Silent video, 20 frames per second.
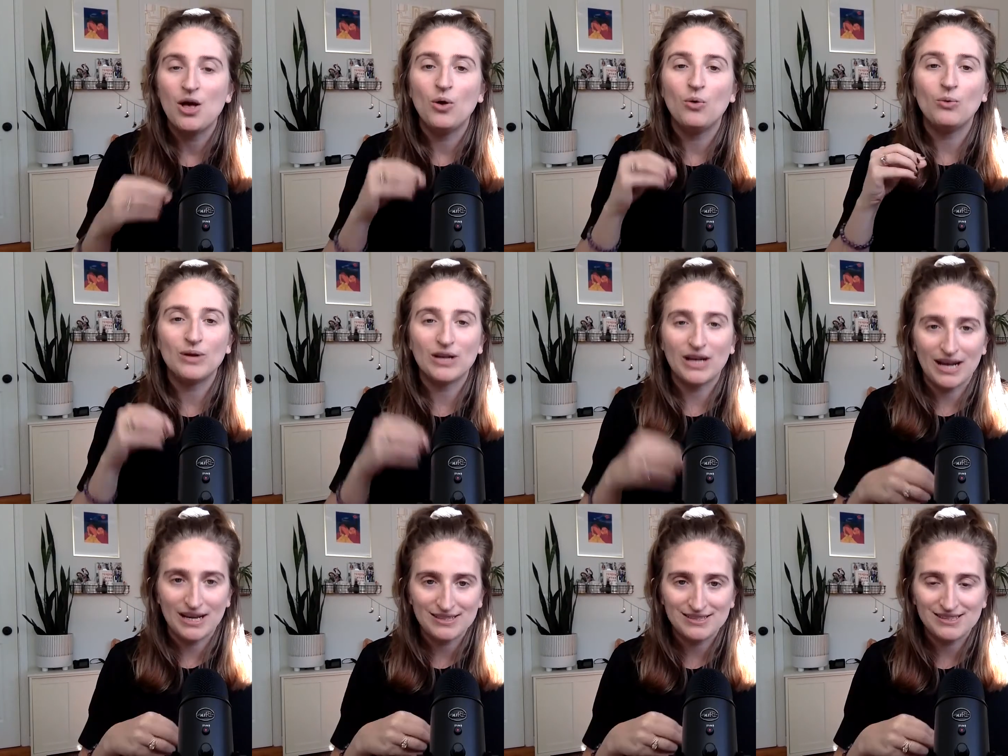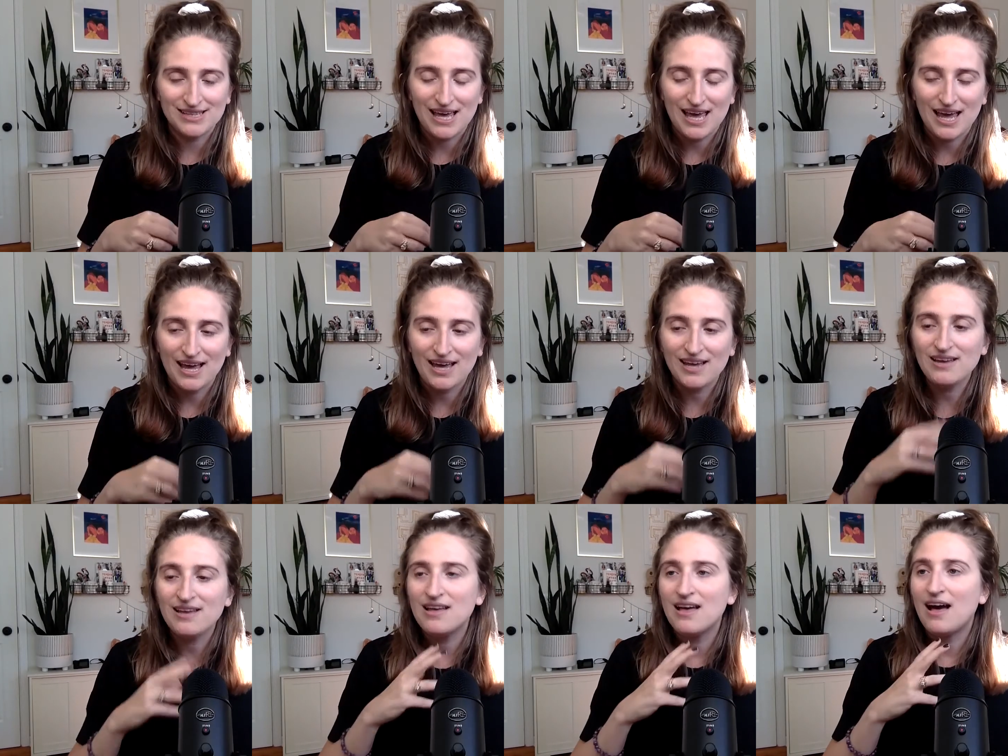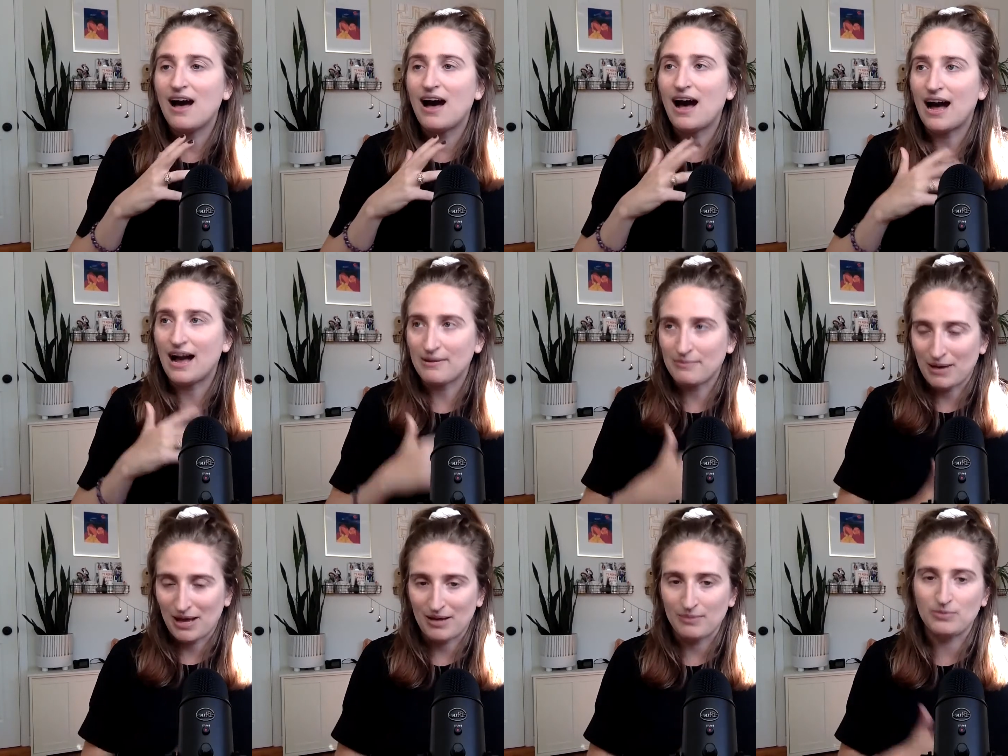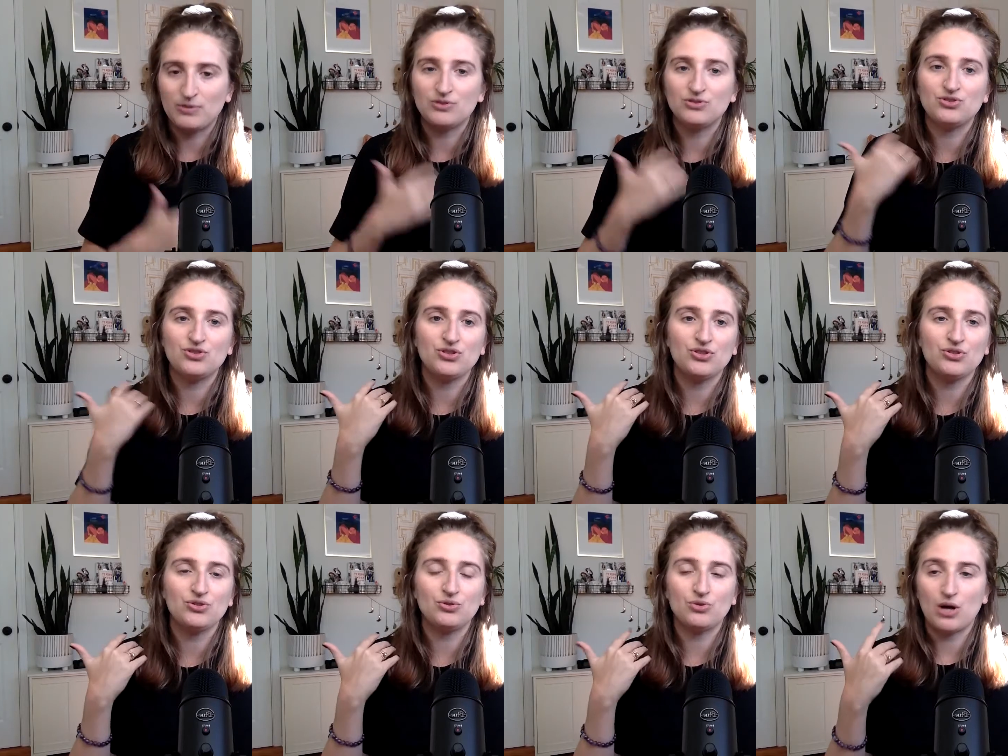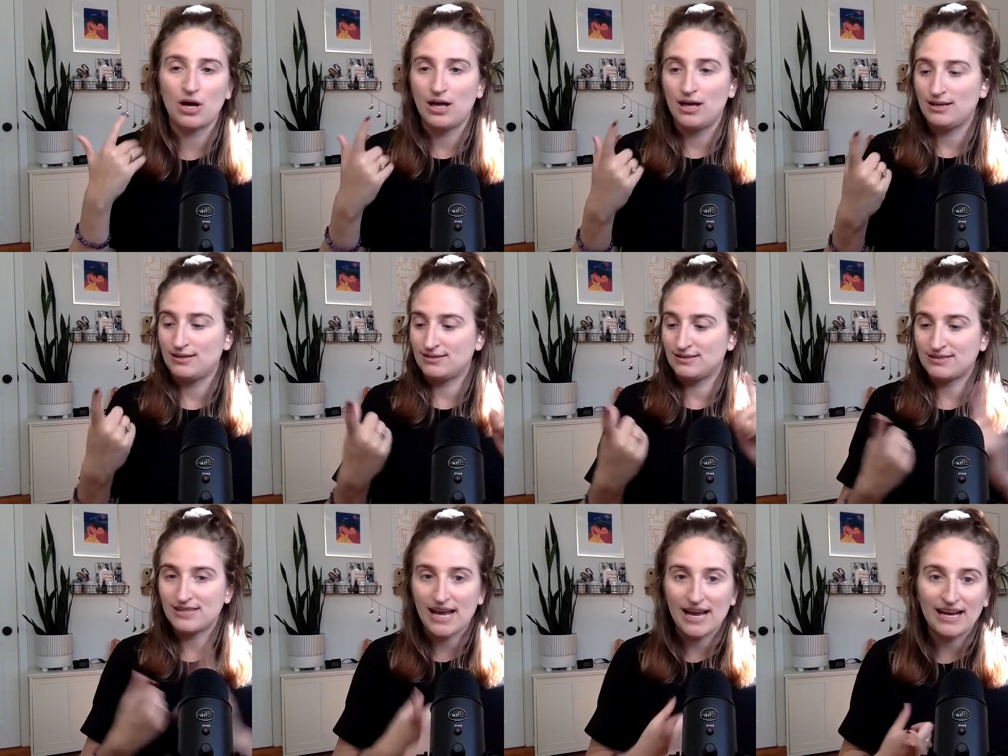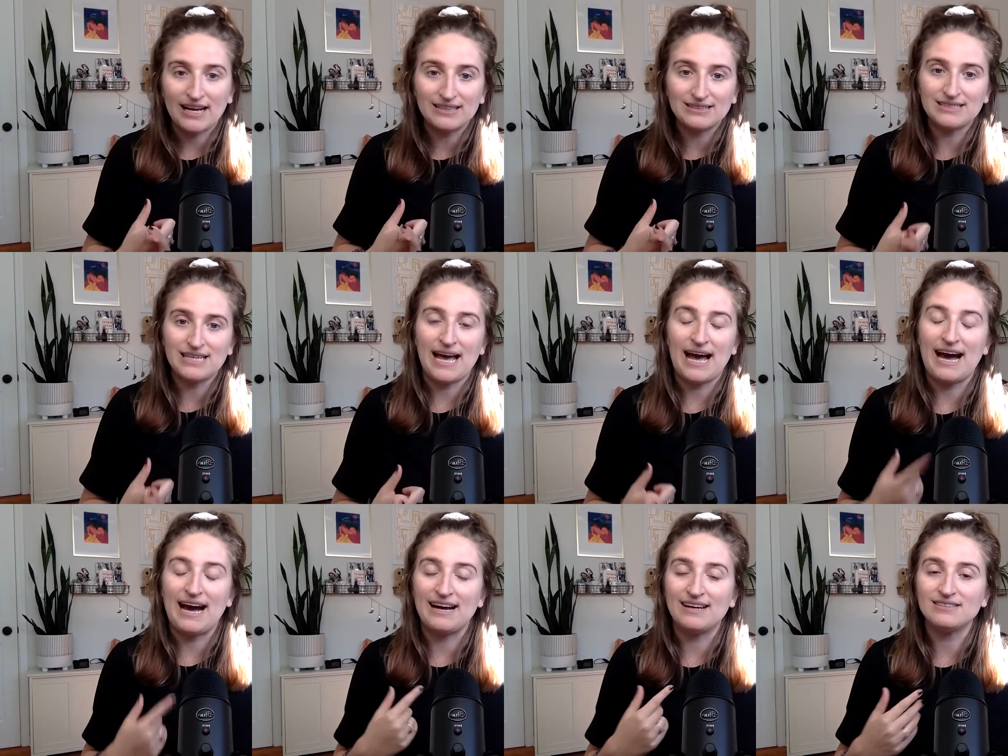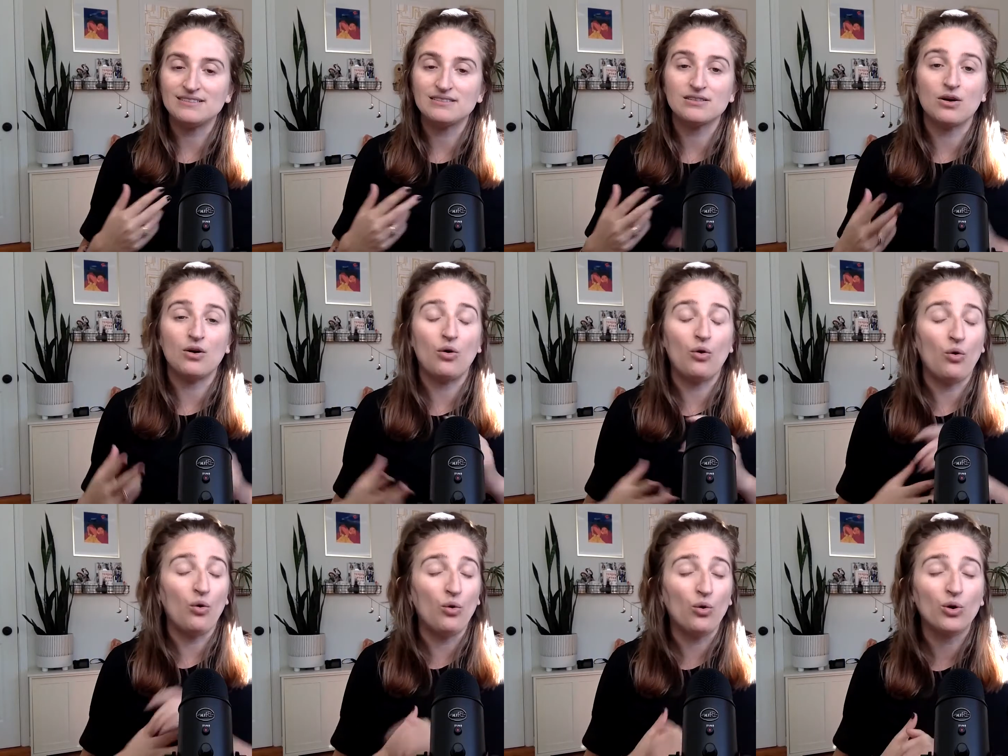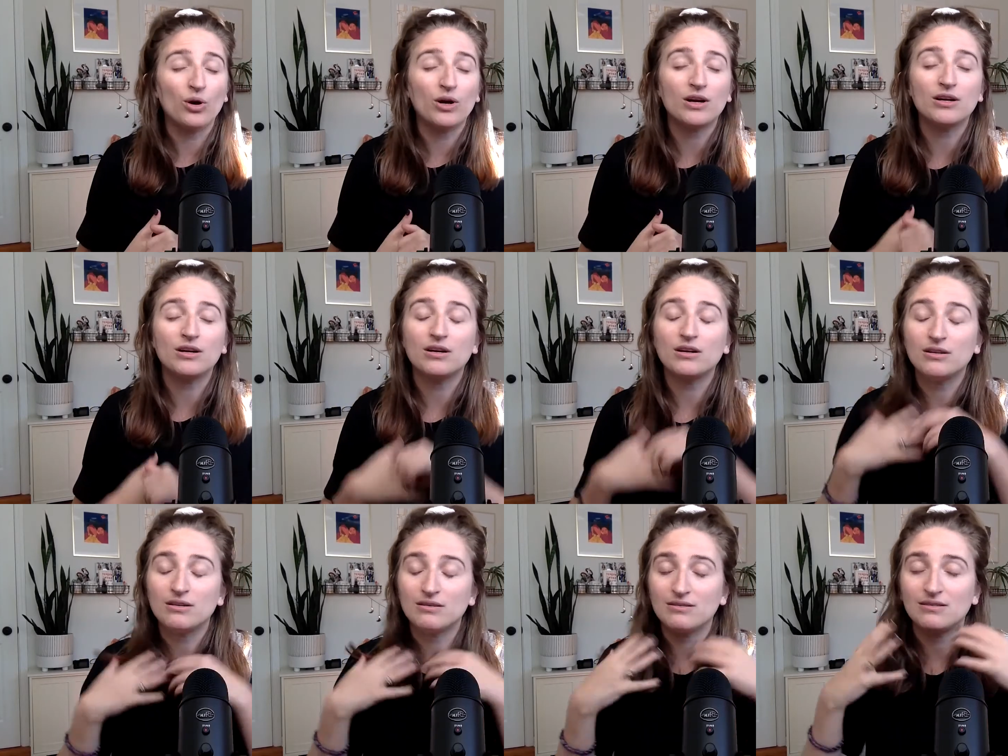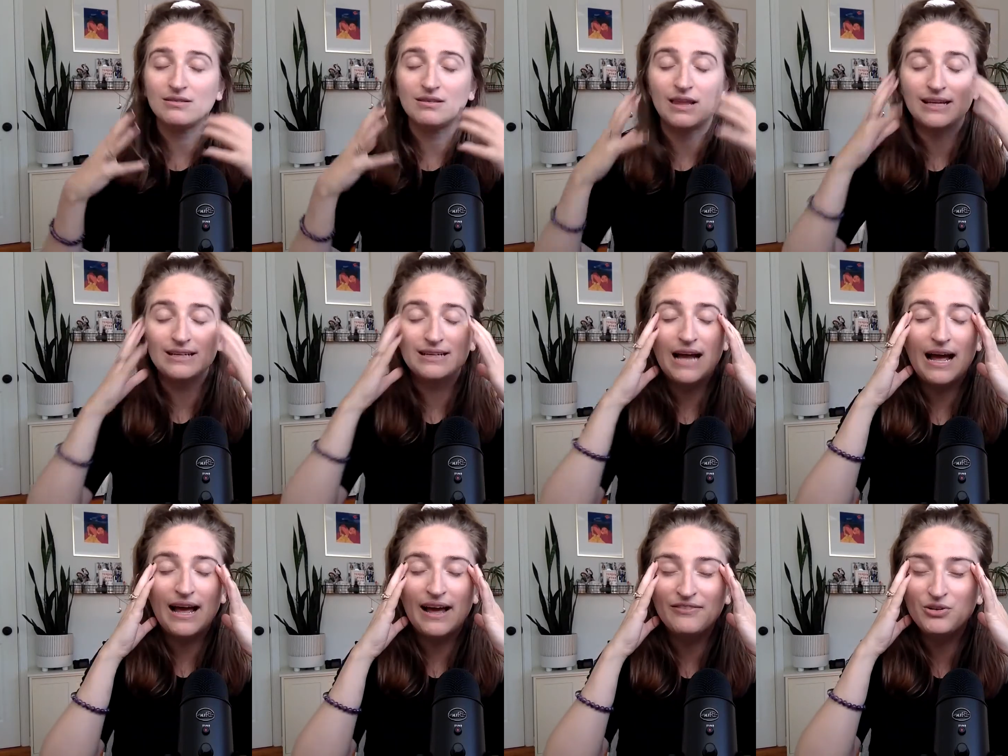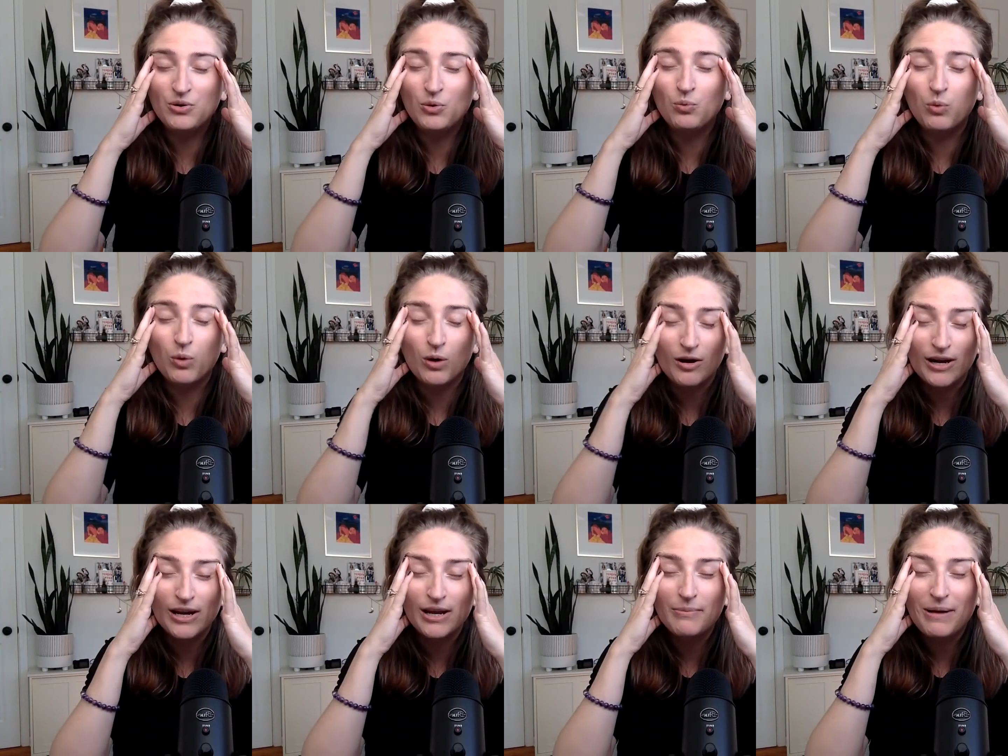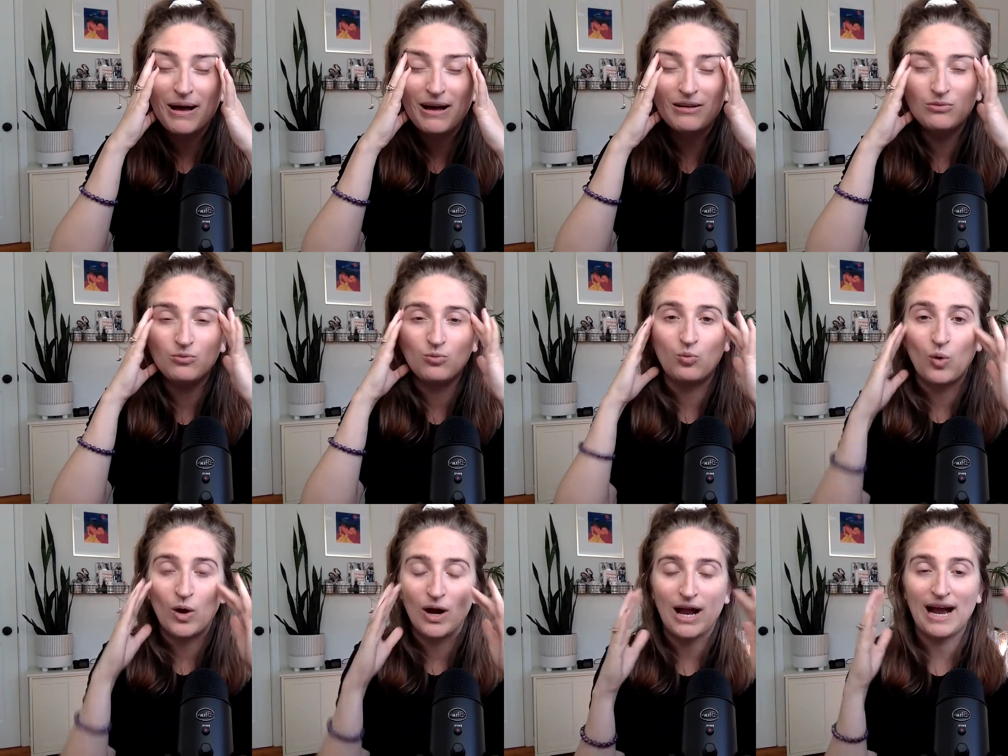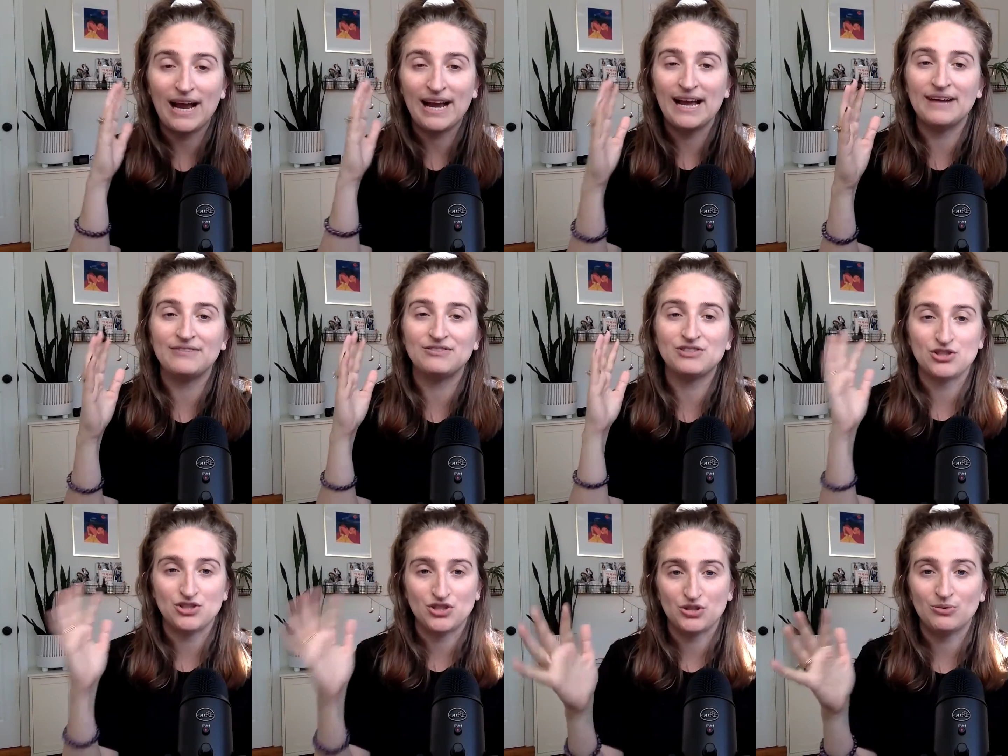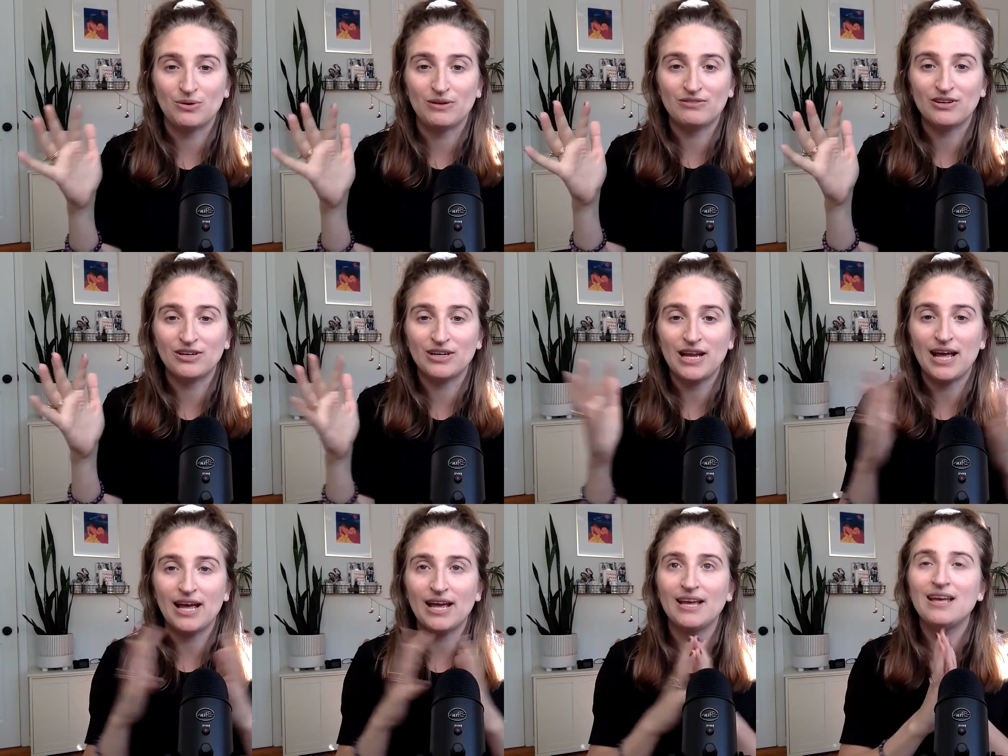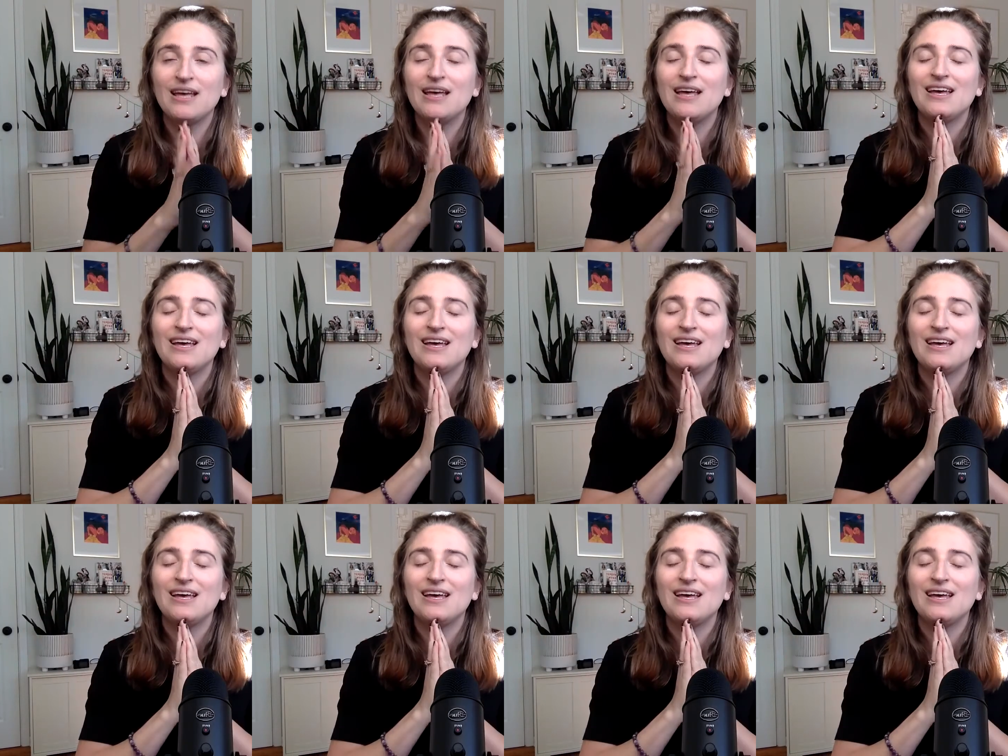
When I say I'm able to stay on task or not have to worry about what I have to do every day,